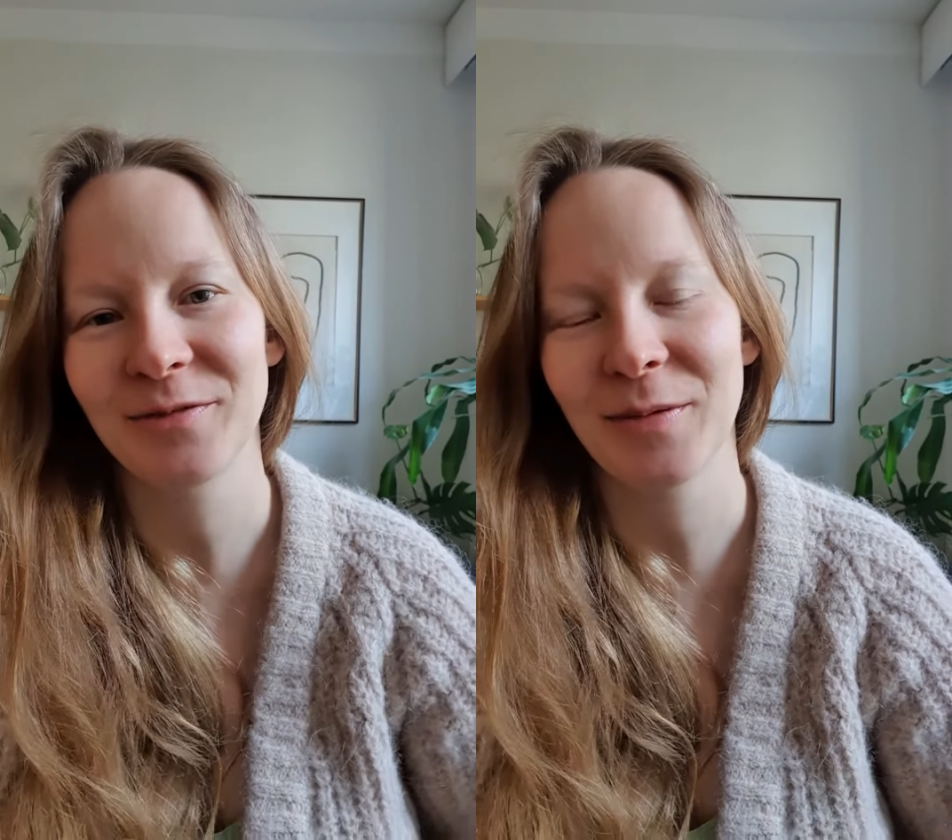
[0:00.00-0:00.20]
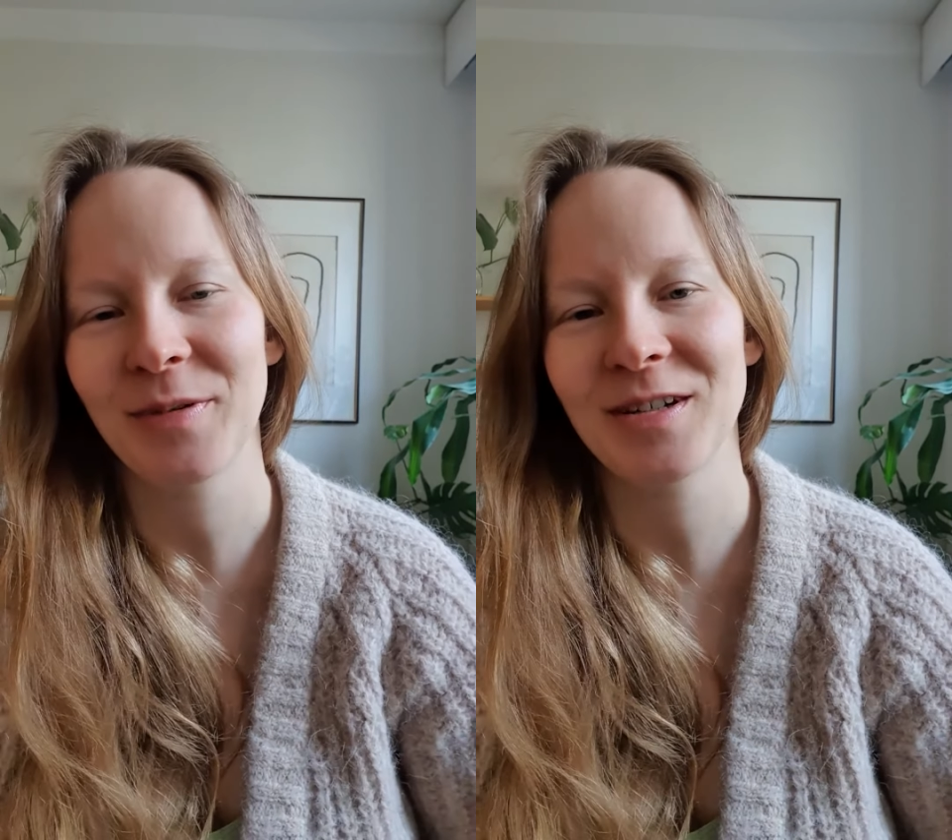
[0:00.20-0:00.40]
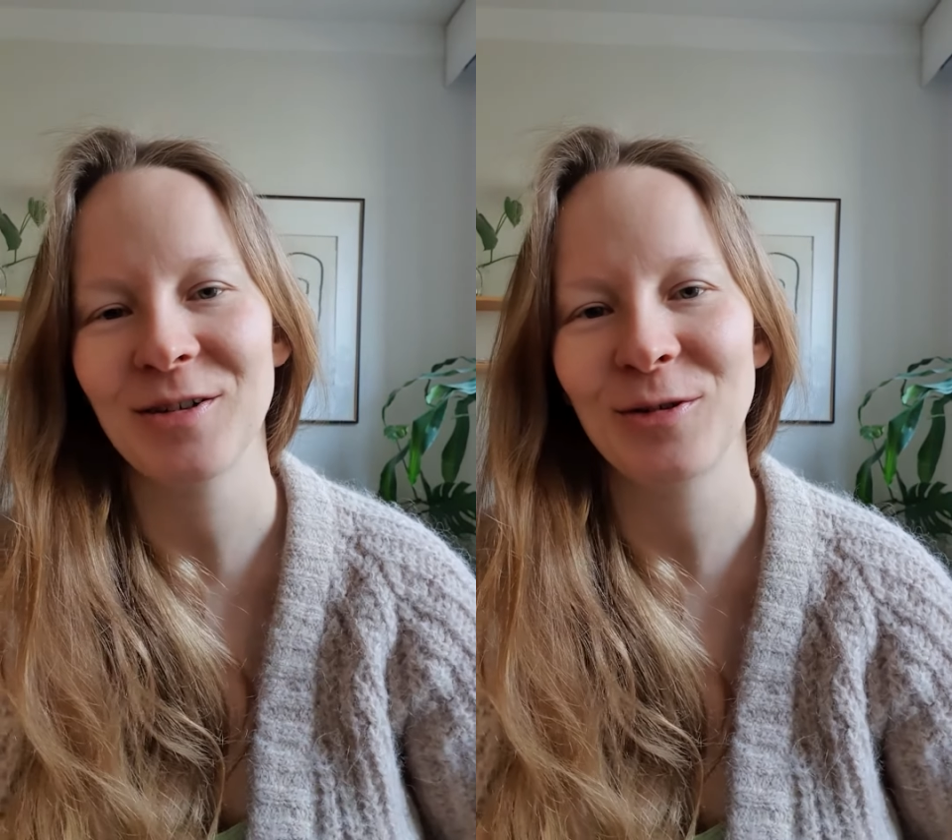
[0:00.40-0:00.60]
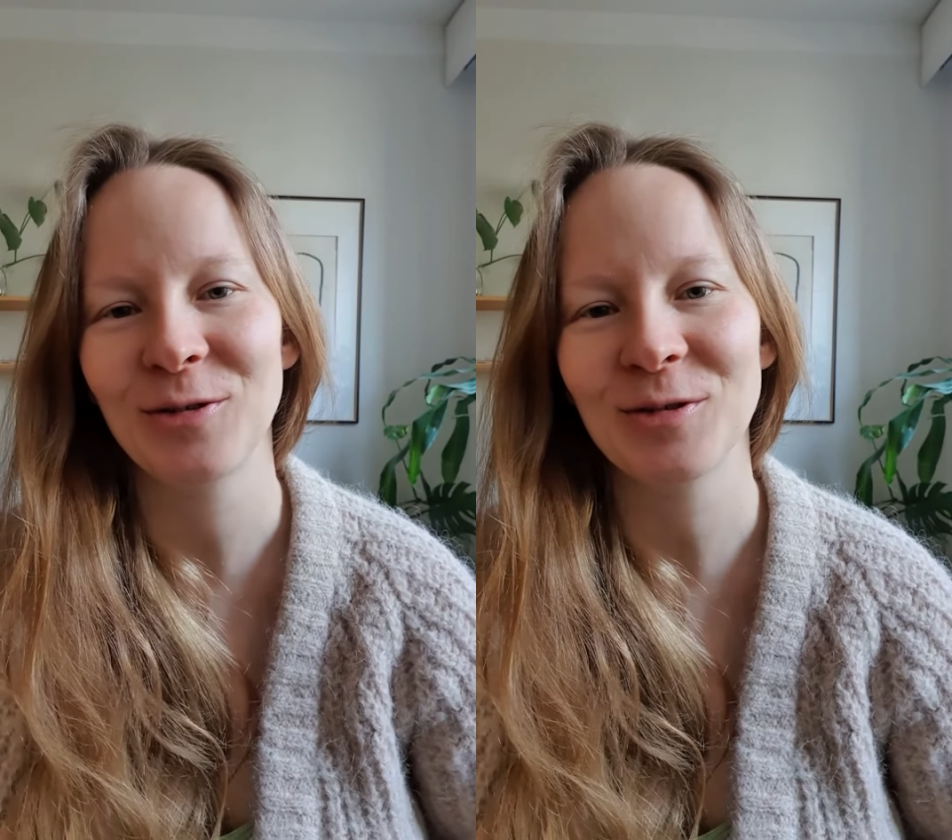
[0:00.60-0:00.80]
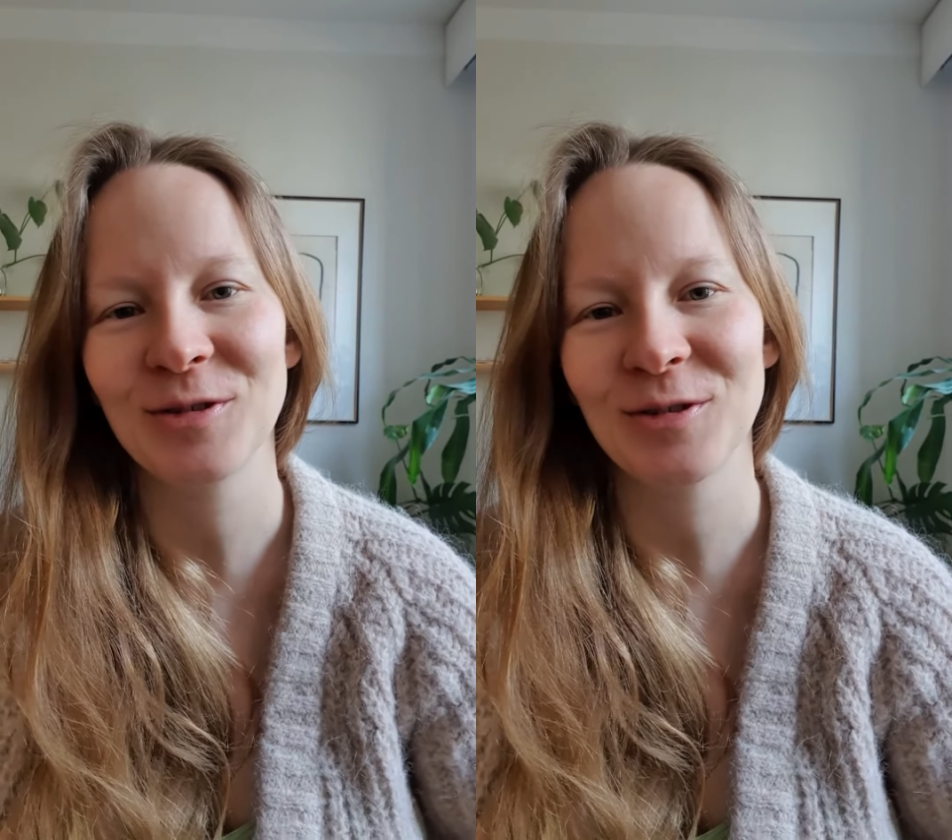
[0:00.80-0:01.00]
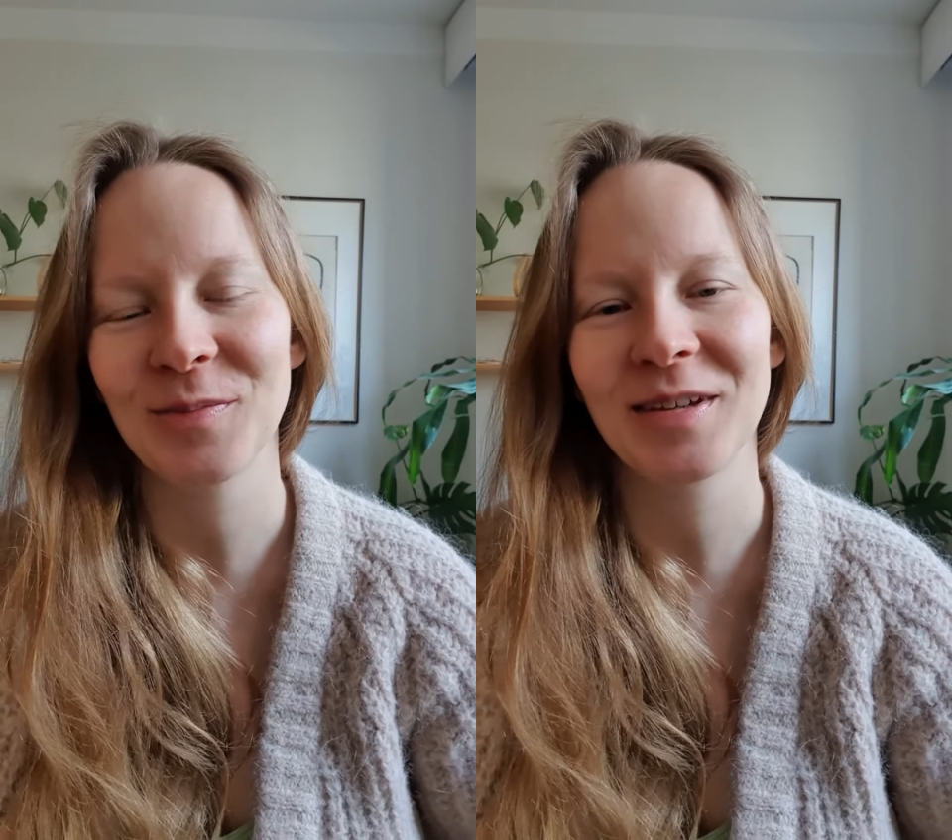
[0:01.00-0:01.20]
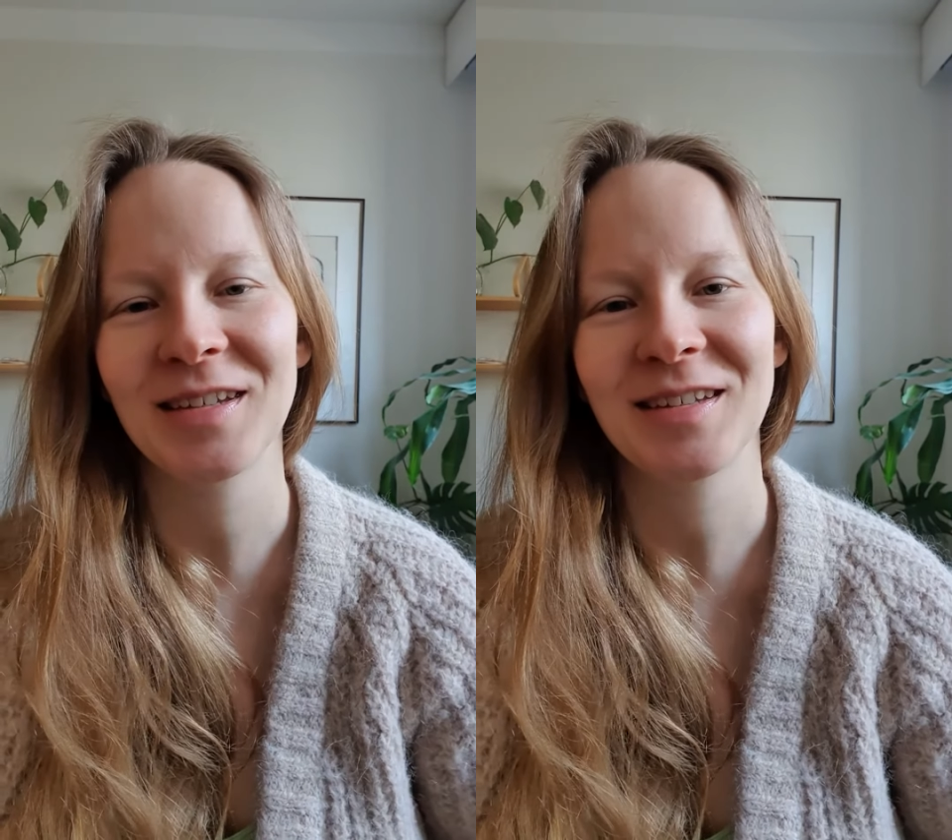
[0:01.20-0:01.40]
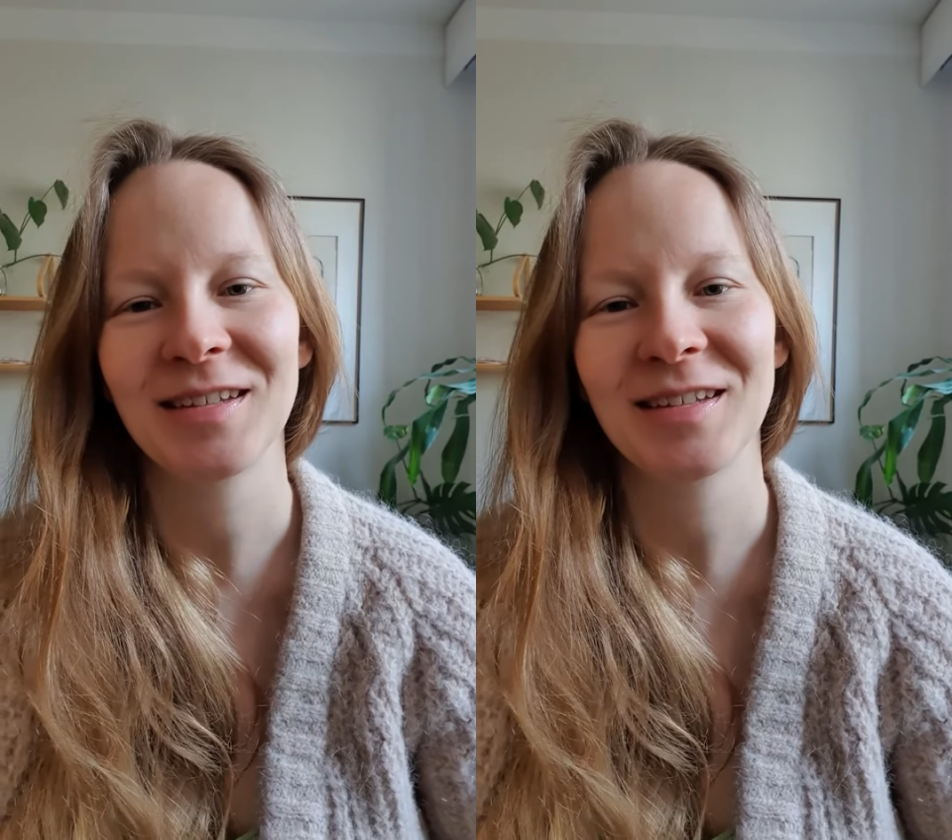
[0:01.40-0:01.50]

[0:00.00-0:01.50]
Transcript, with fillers: Vapaa Suomi,